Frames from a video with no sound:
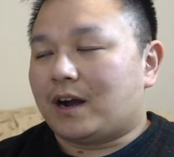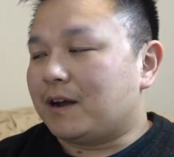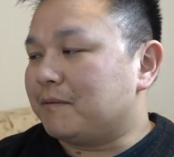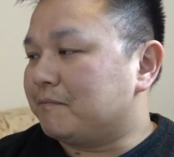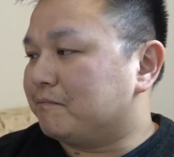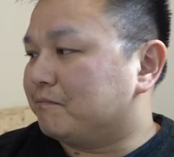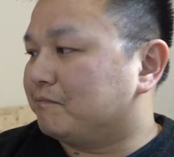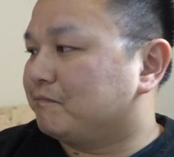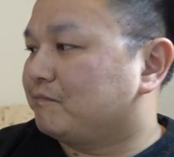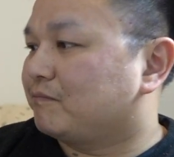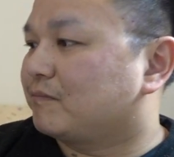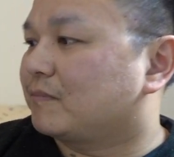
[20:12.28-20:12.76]

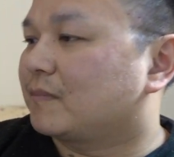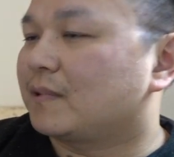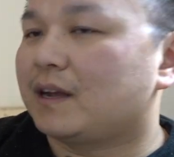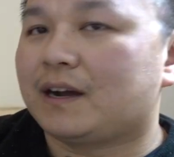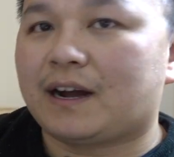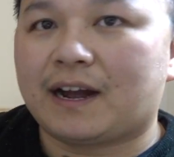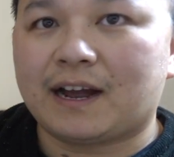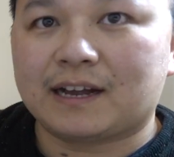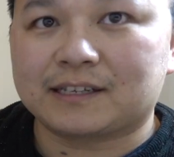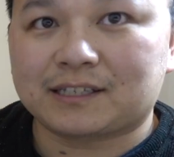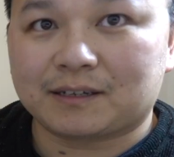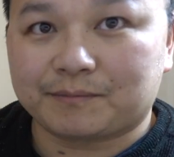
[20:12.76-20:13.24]
I
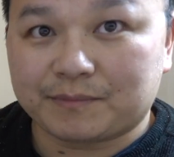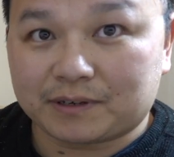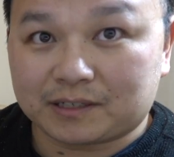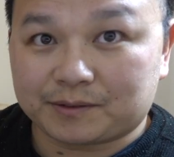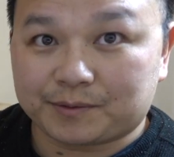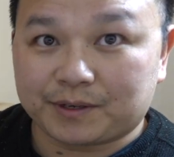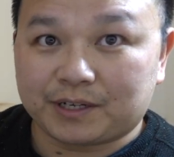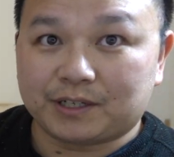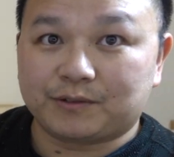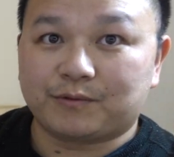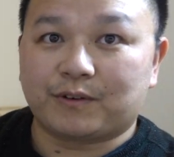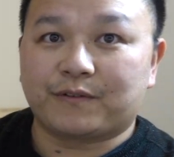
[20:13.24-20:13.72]
have some
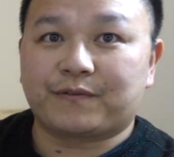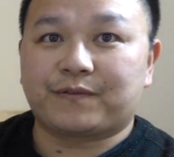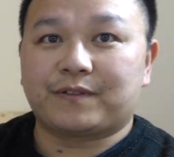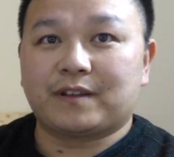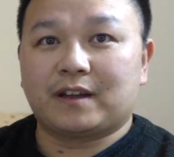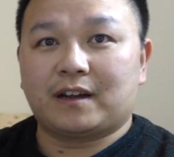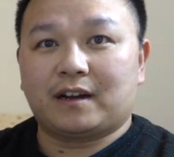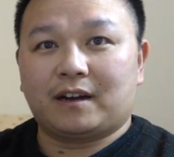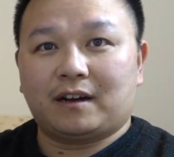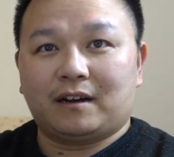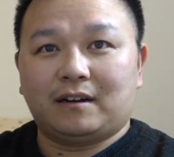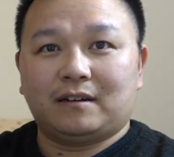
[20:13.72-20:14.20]
experience with
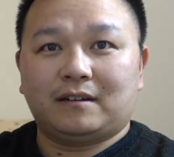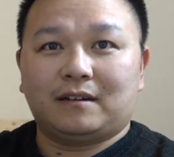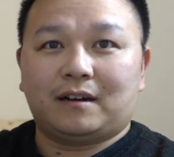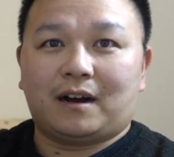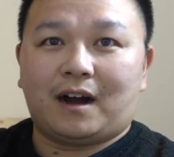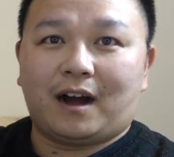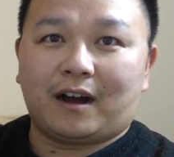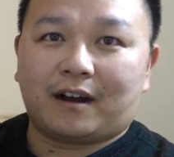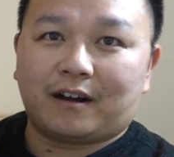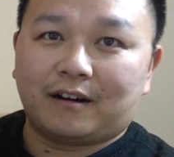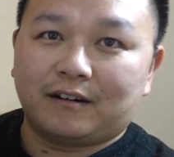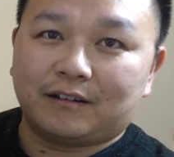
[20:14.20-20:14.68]
the
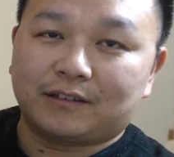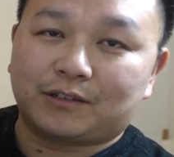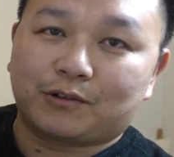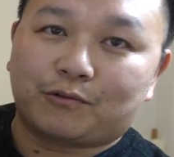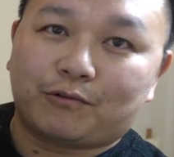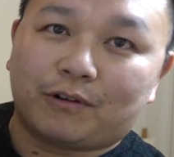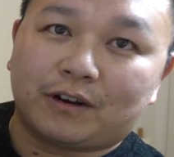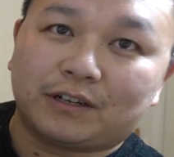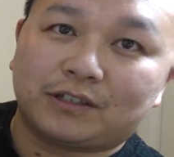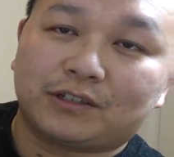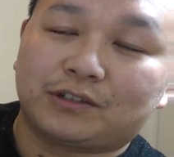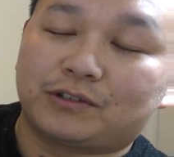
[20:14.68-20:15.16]
Oculus
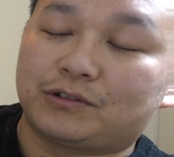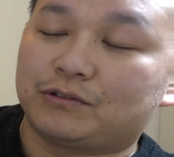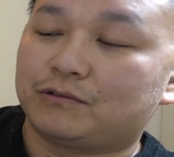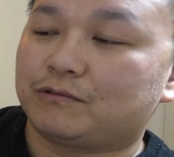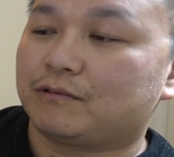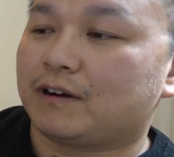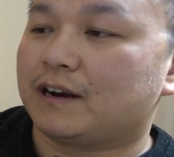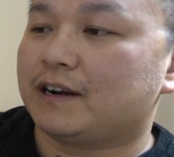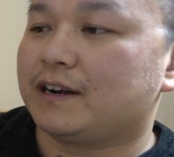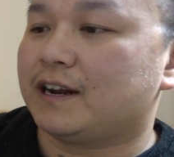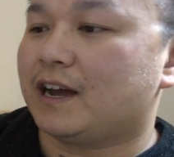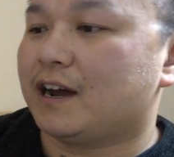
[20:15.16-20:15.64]
Quest
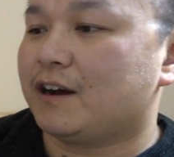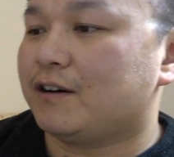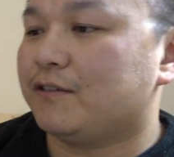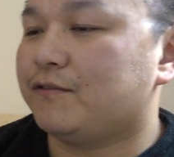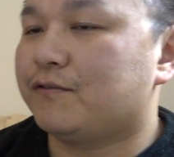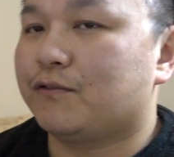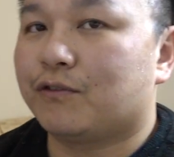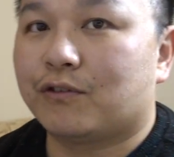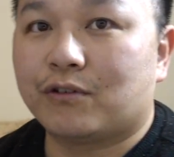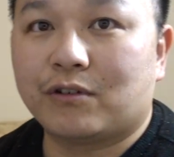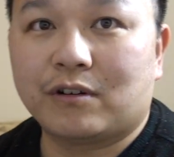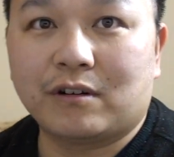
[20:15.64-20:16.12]
2 right now
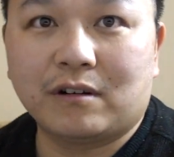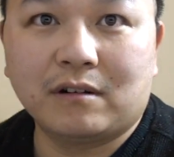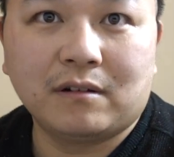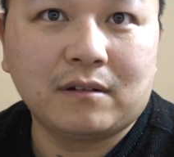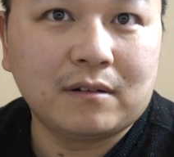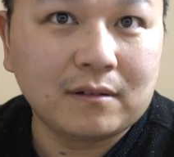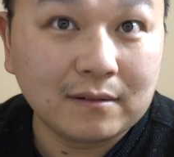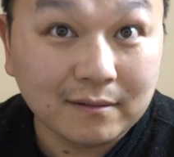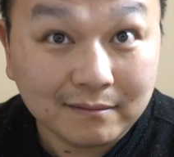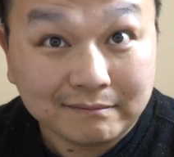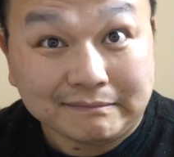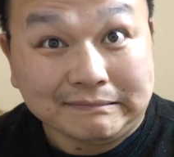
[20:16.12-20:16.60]
for
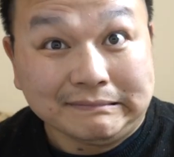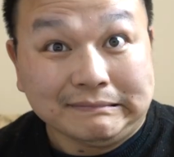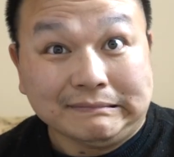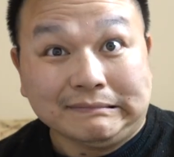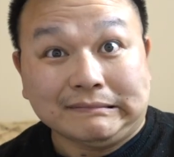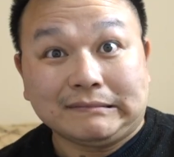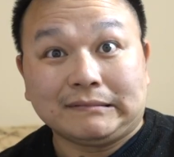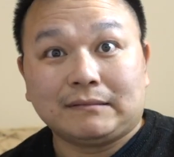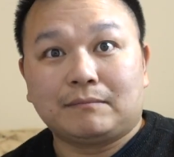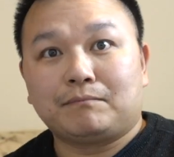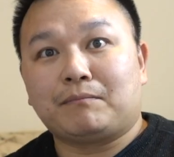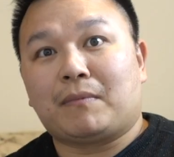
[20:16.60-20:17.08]

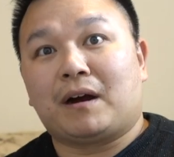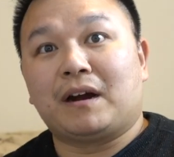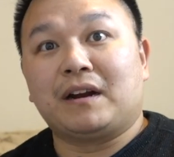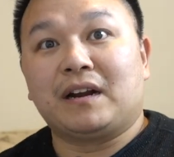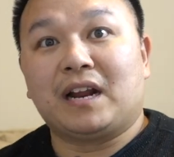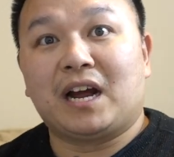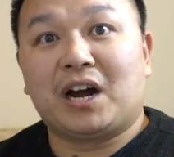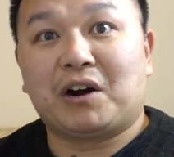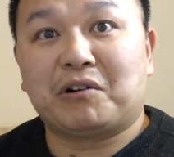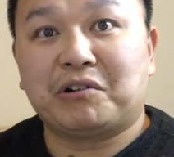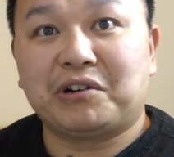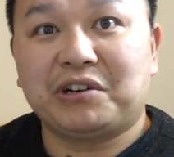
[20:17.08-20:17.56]
about
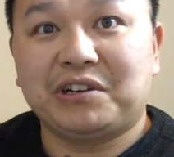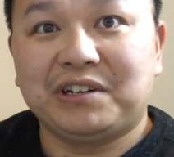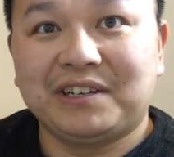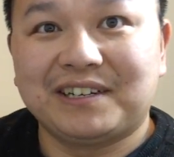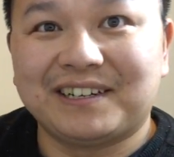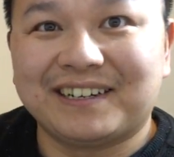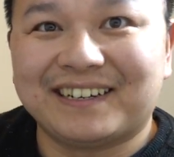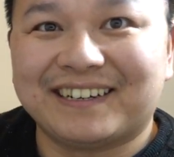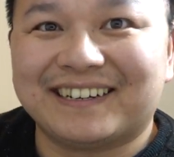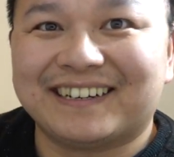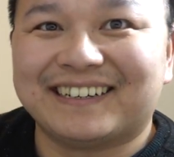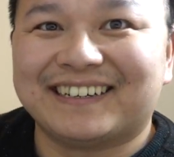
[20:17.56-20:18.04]
an hour.
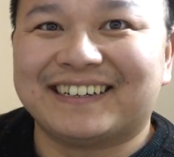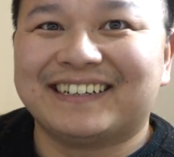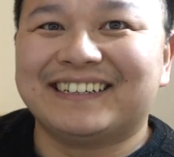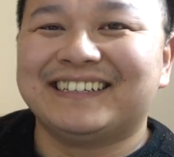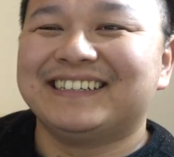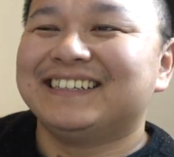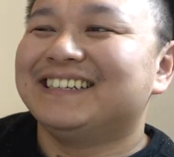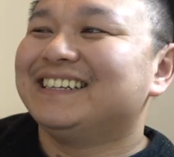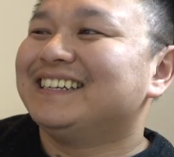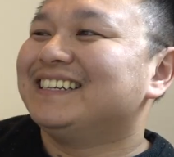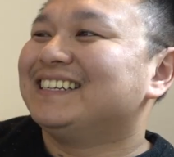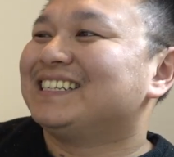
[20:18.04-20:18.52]

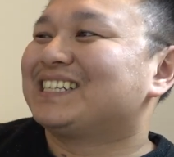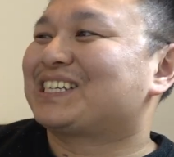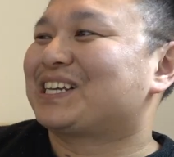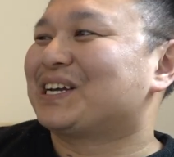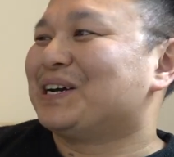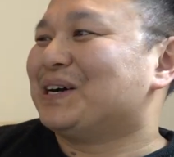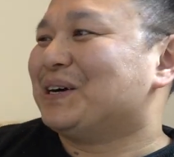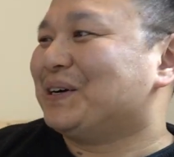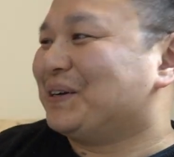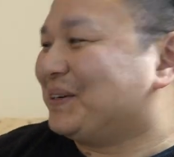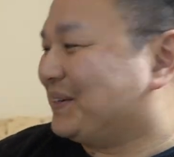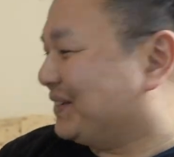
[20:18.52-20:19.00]

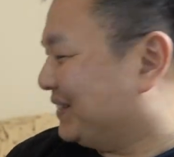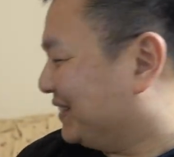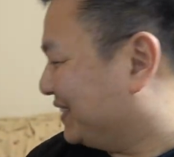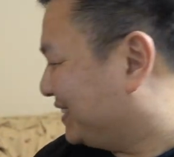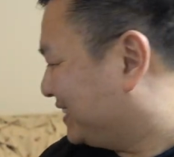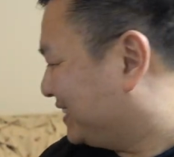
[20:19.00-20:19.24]
So